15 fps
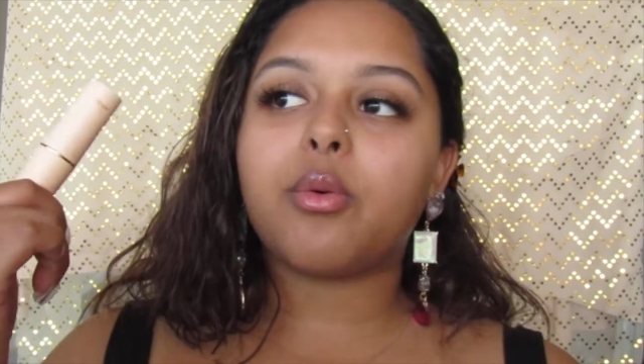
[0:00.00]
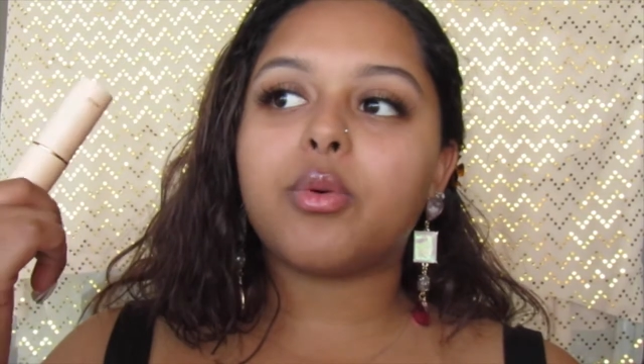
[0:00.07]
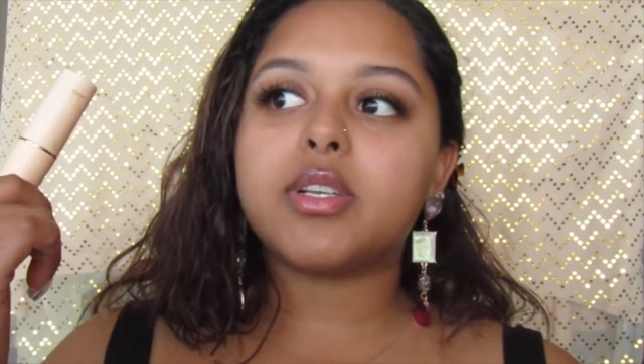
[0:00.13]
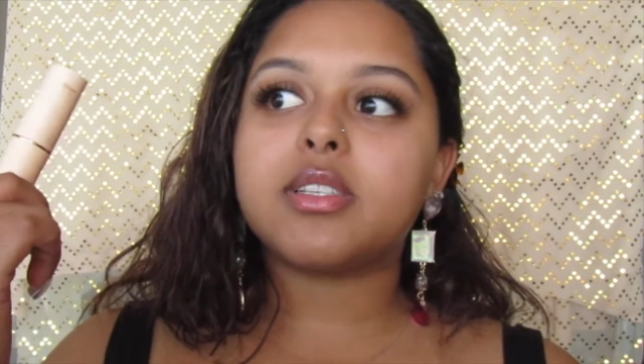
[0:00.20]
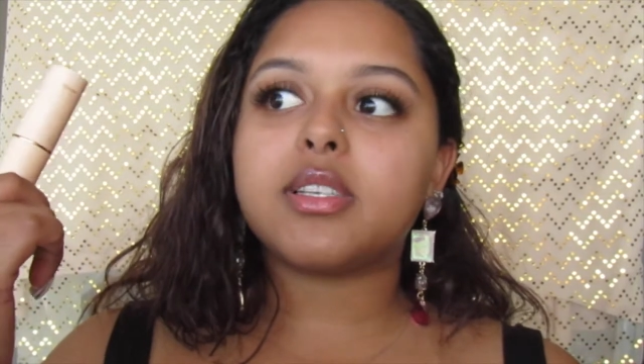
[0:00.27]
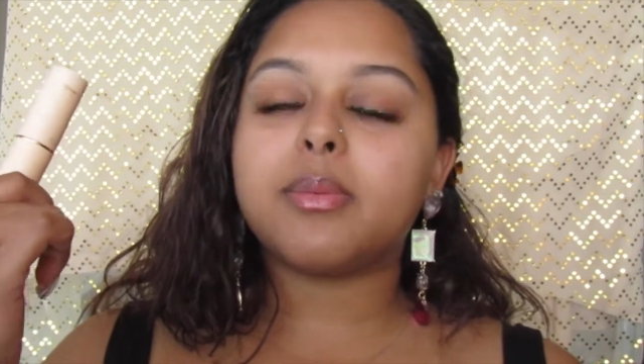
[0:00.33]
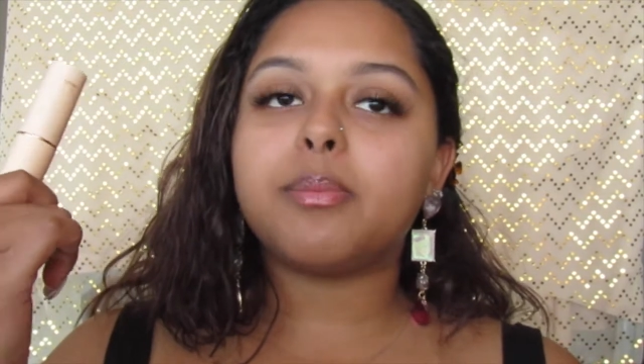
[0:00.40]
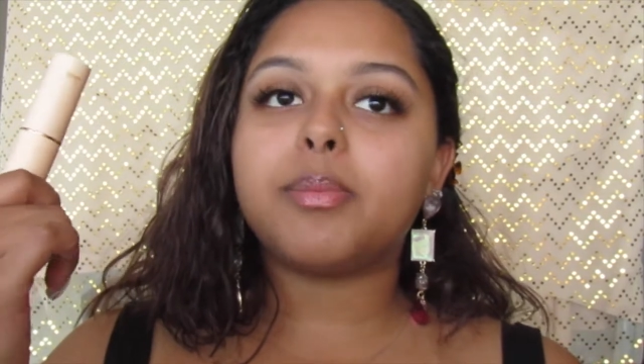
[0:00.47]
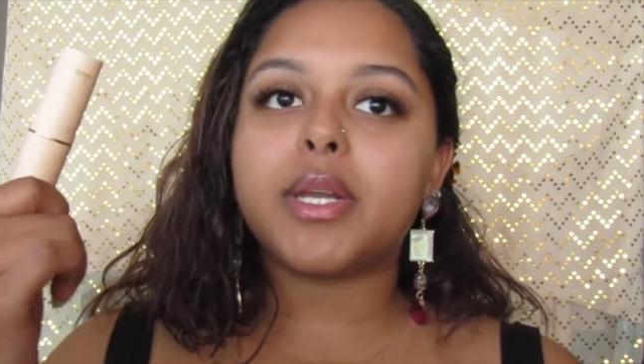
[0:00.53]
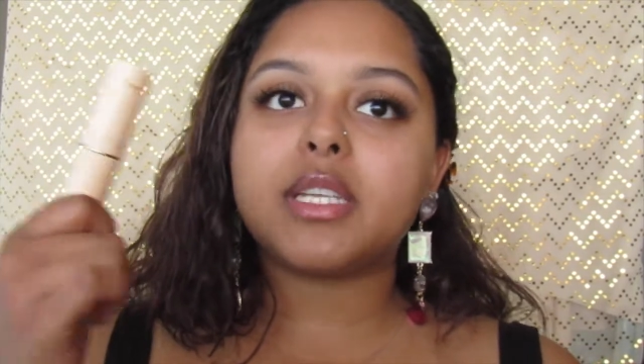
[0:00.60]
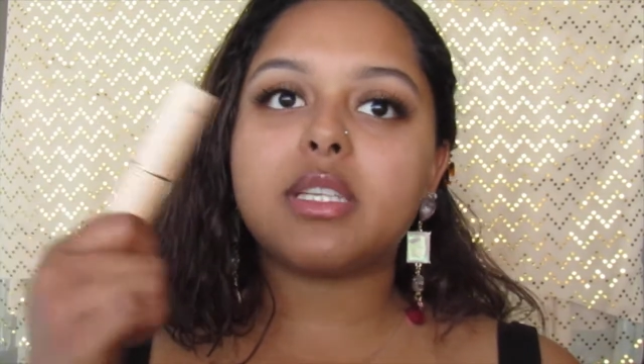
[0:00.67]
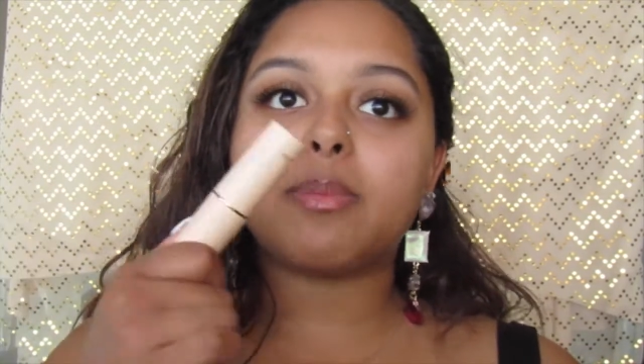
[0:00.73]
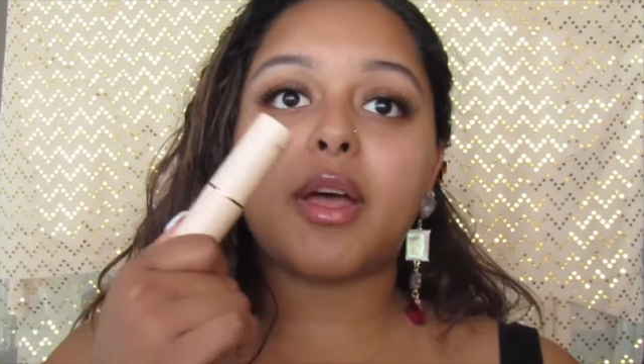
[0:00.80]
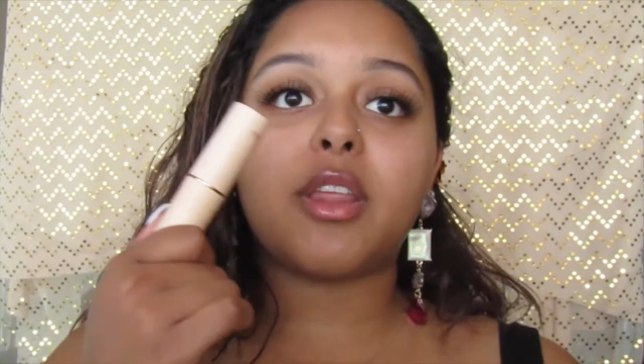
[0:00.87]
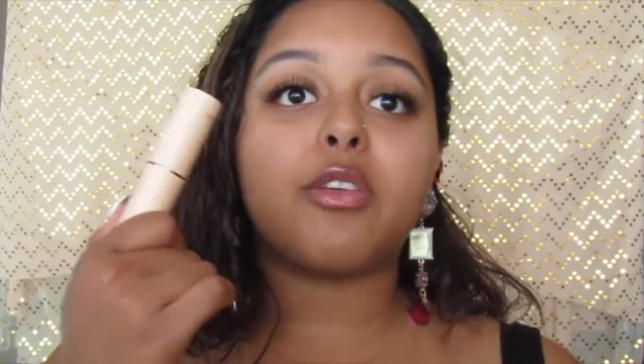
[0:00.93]
was
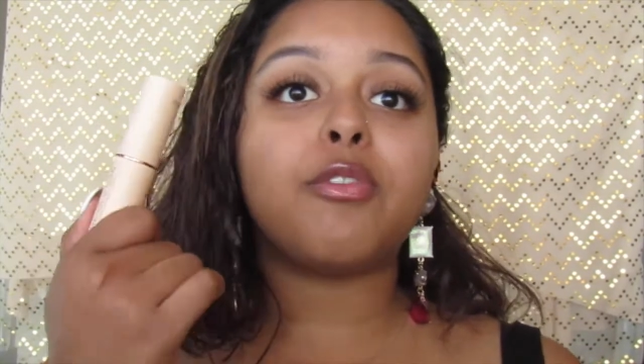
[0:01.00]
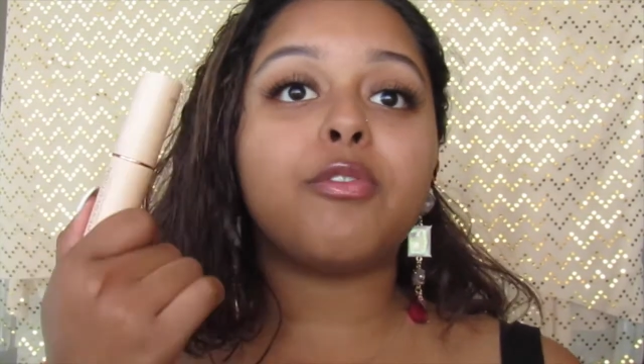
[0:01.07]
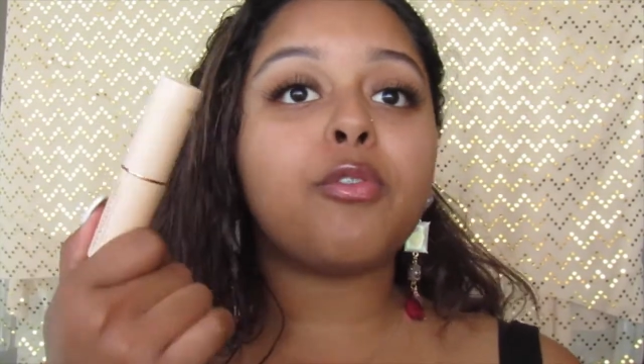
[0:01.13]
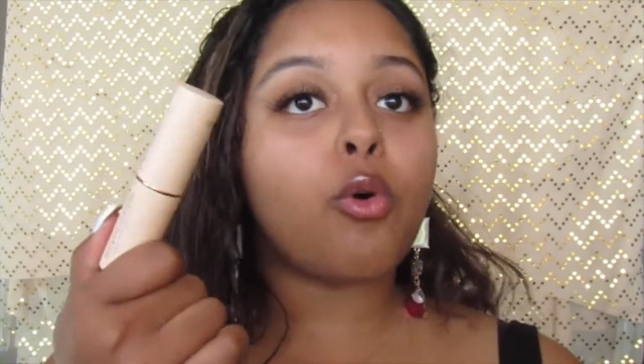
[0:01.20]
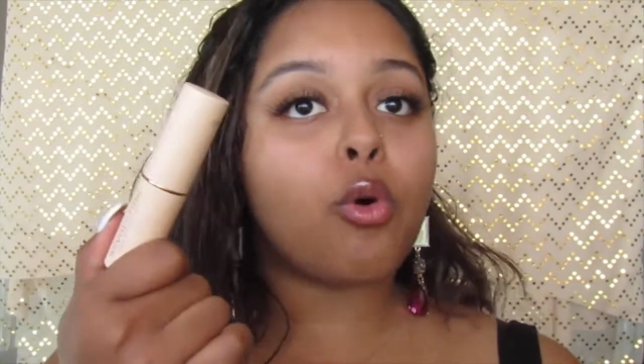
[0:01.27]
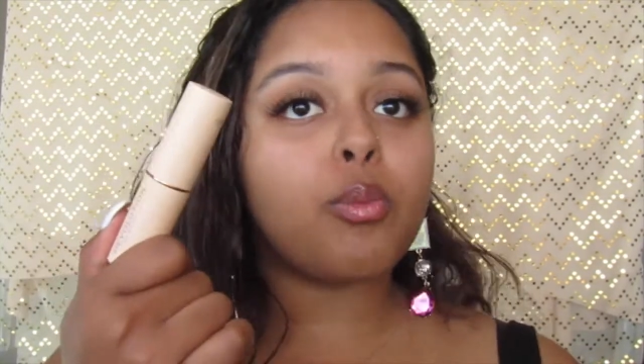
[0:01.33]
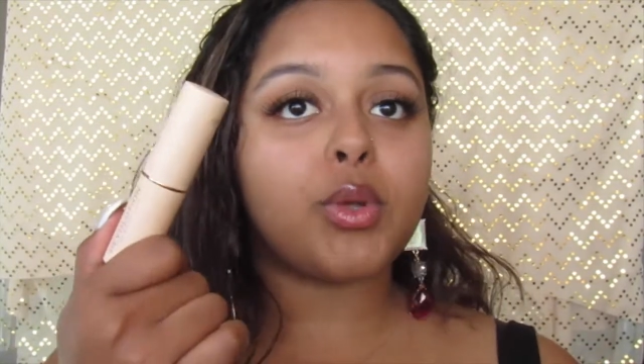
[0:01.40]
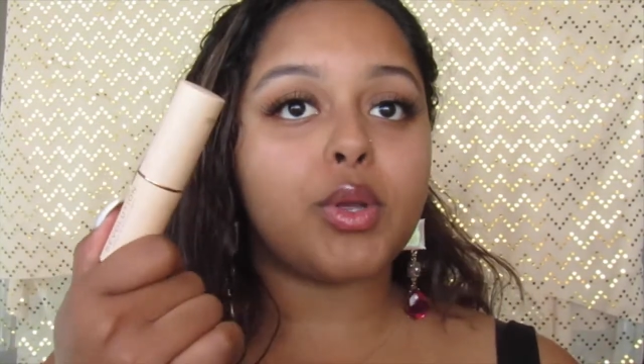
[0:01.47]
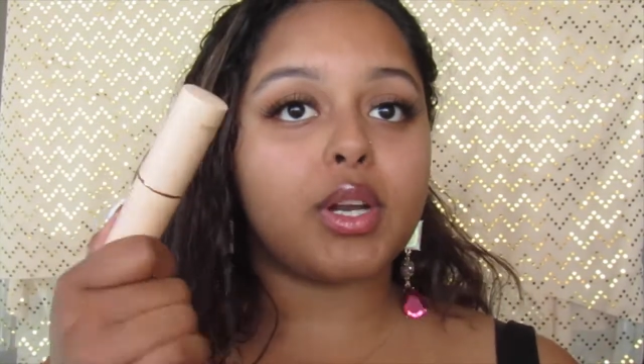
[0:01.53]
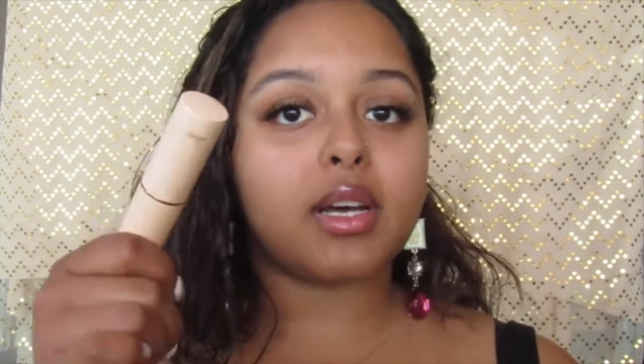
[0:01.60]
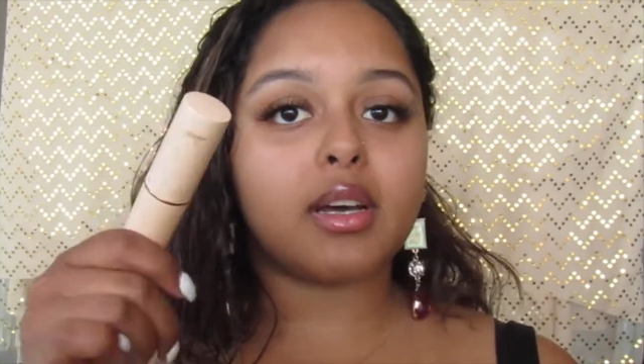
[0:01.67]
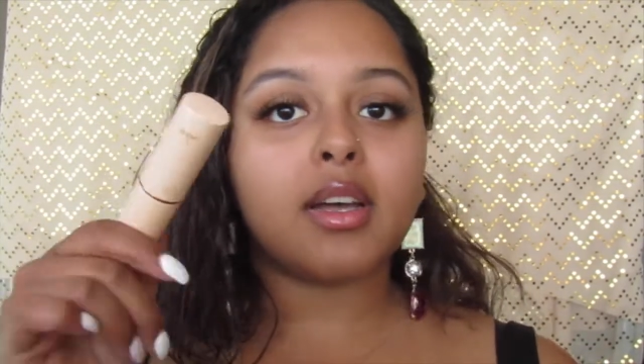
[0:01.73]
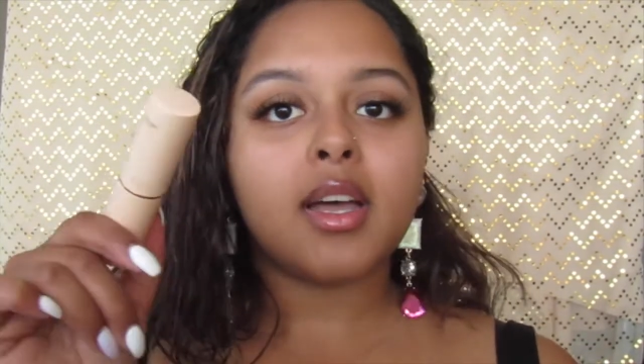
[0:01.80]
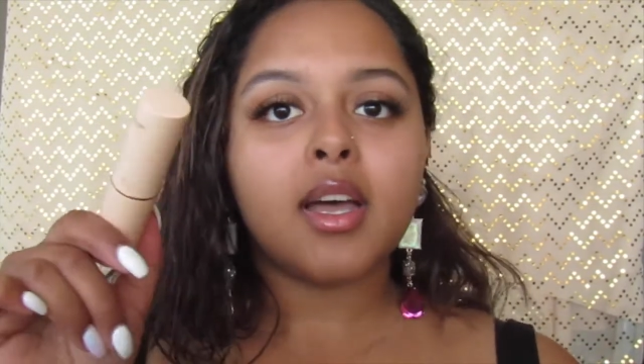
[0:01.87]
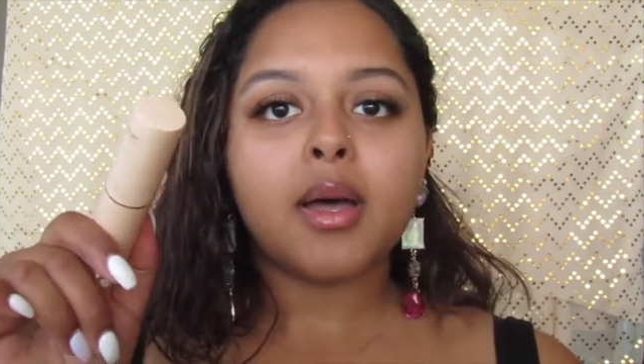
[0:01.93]
impressed by the formula,